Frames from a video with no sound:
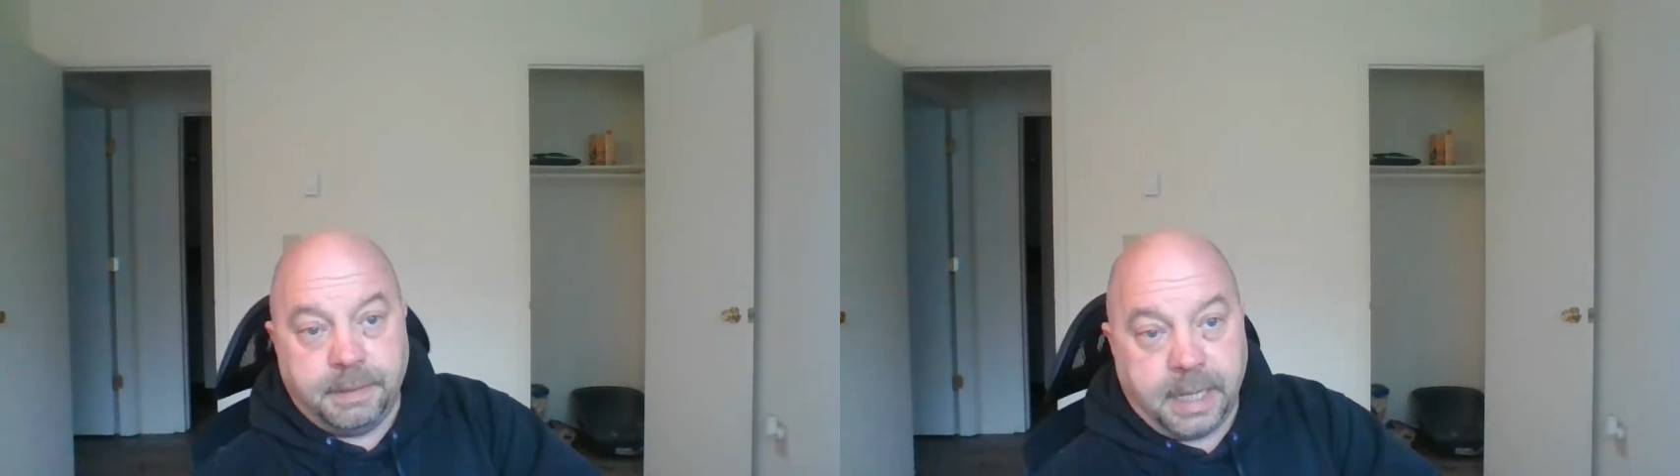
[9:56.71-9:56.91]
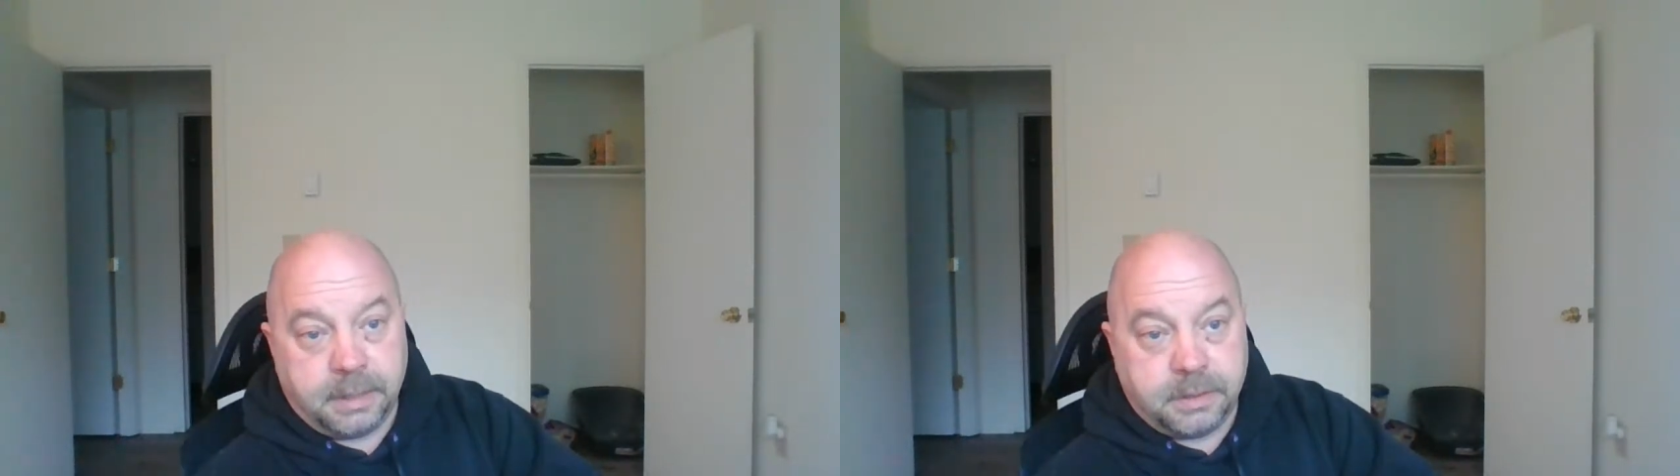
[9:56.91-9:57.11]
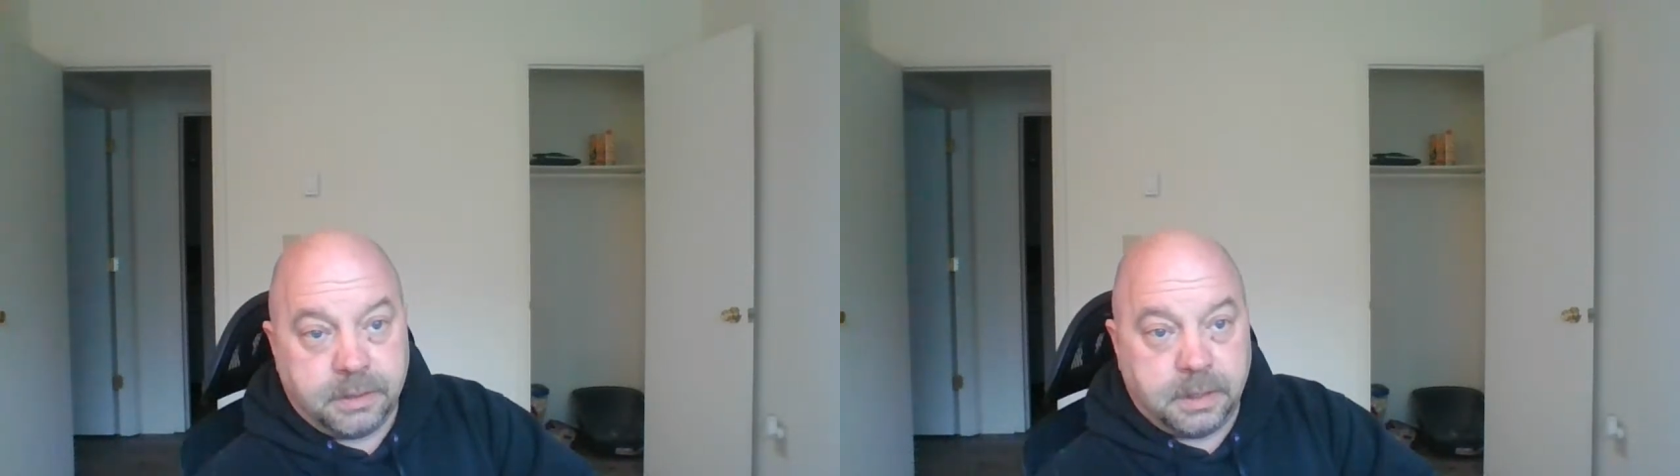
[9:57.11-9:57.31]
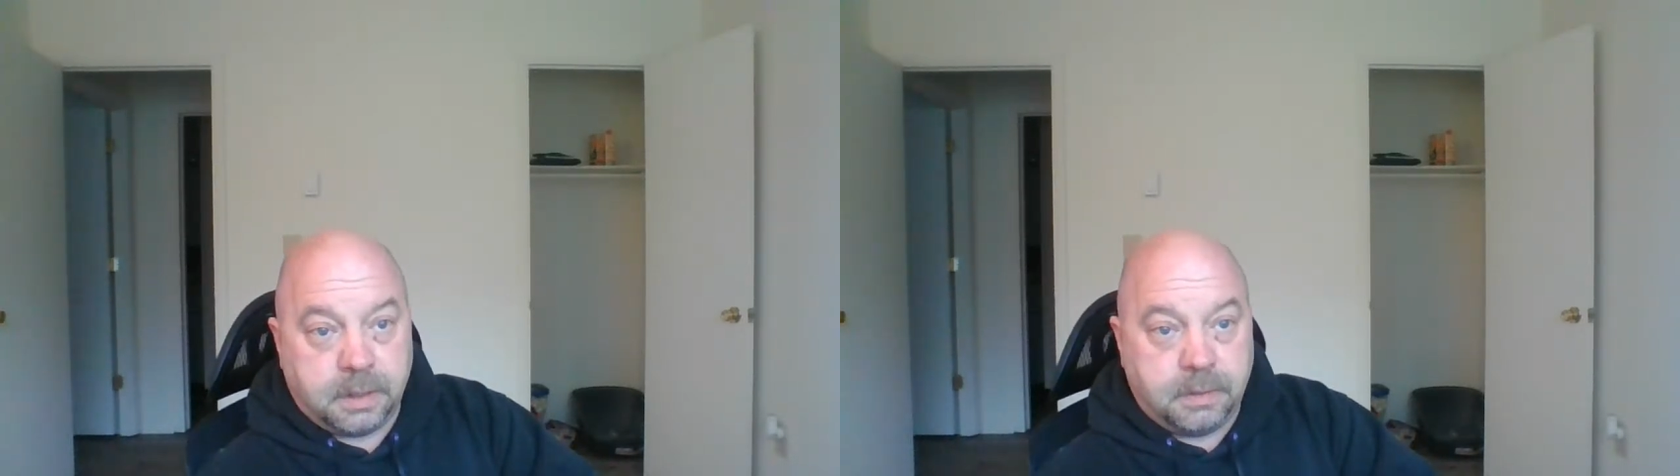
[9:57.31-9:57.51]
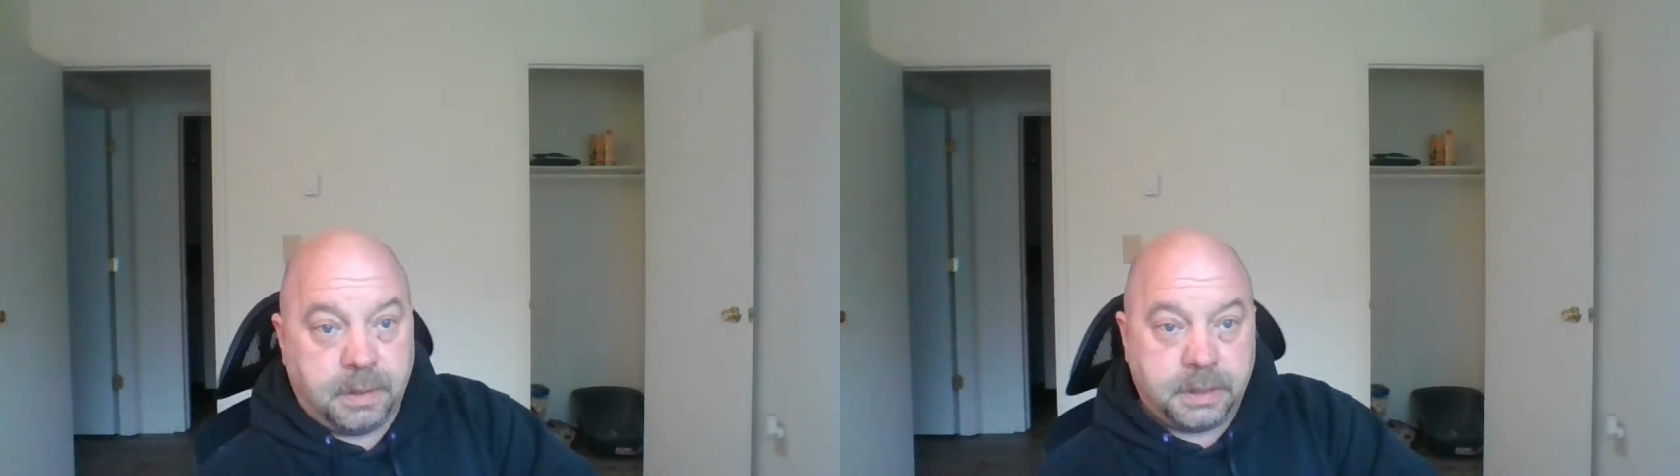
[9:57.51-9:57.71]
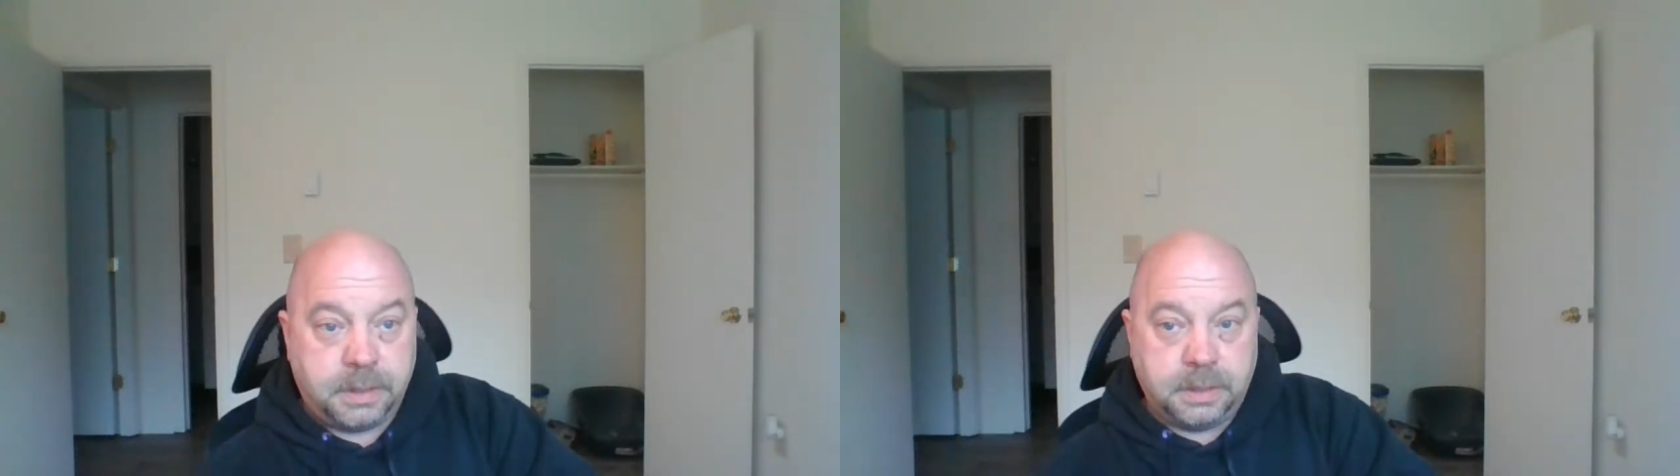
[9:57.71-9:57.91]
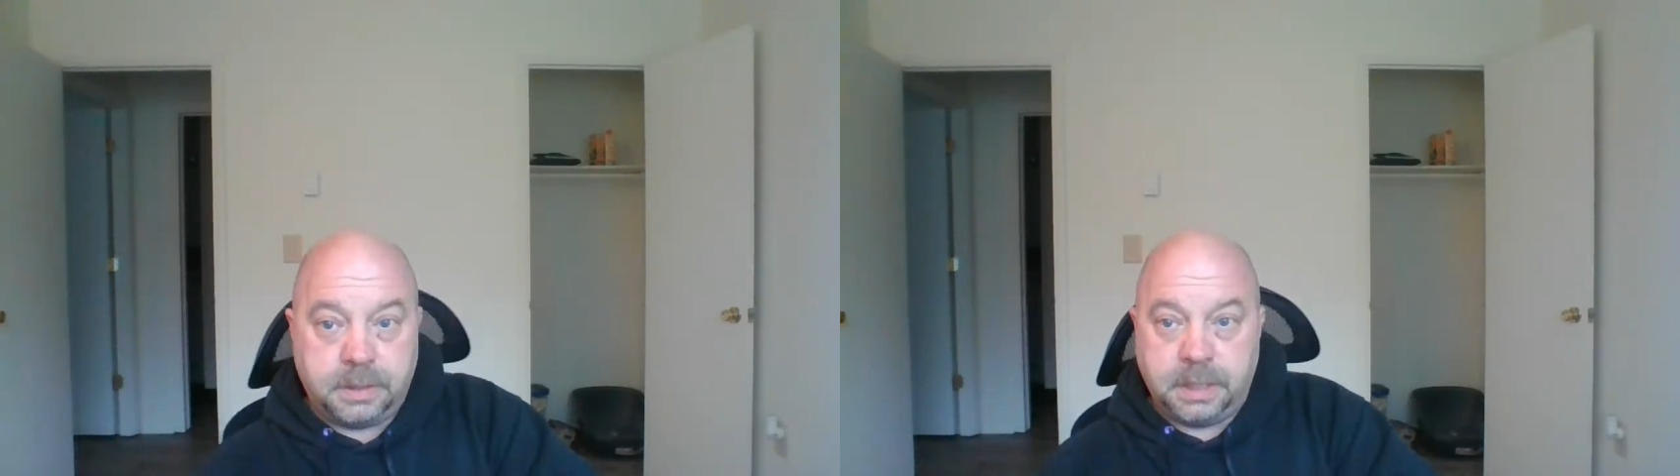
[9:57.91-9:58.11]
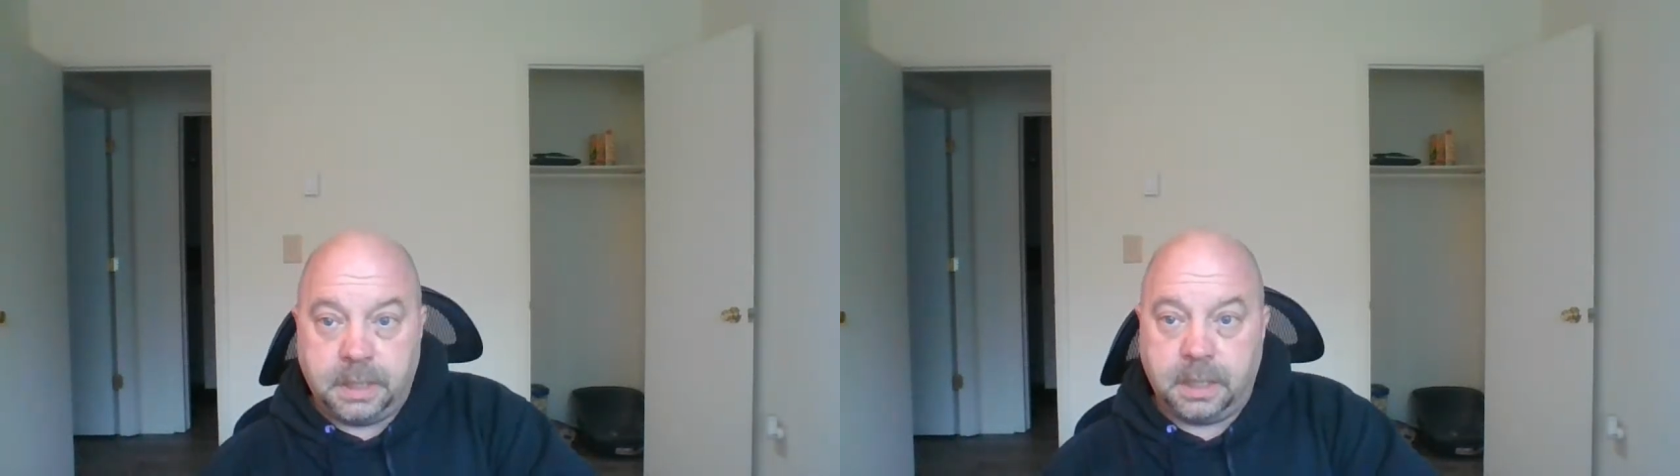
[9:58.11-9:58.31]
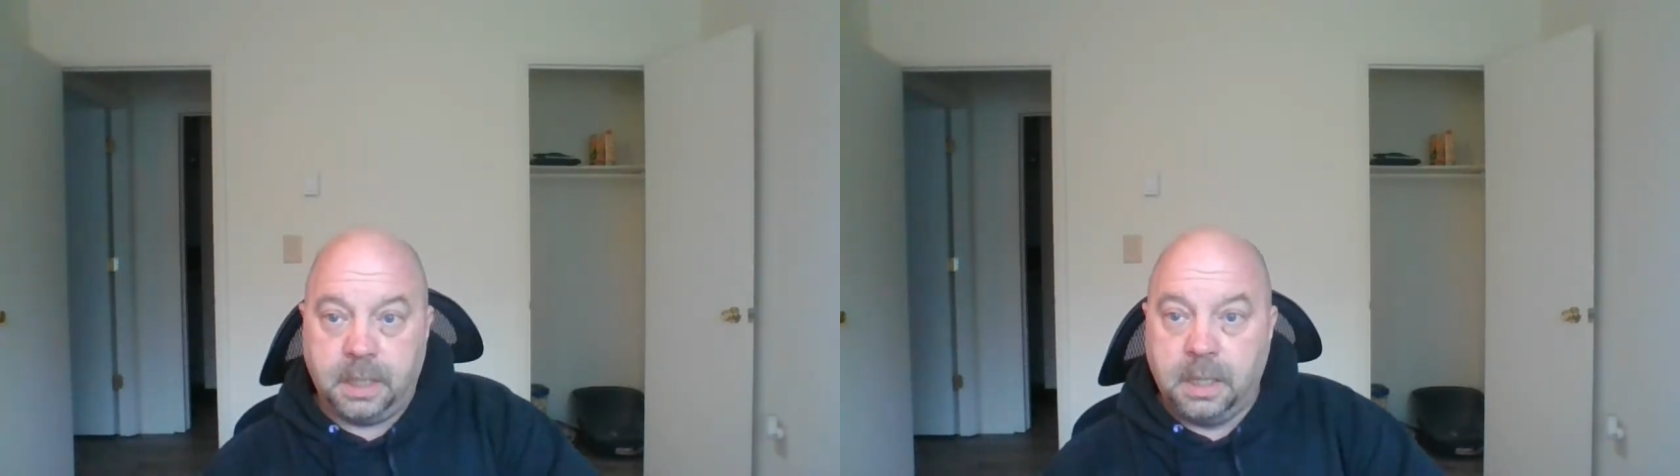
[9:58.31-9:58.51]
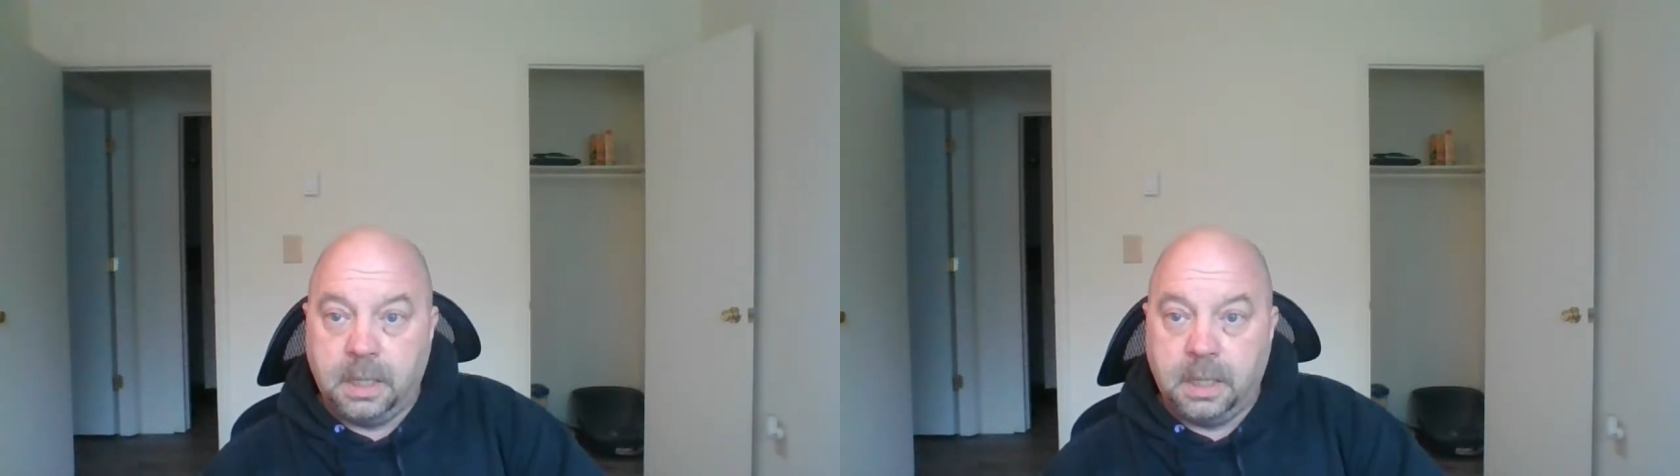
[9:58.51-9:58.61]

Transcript: the answers to the questions here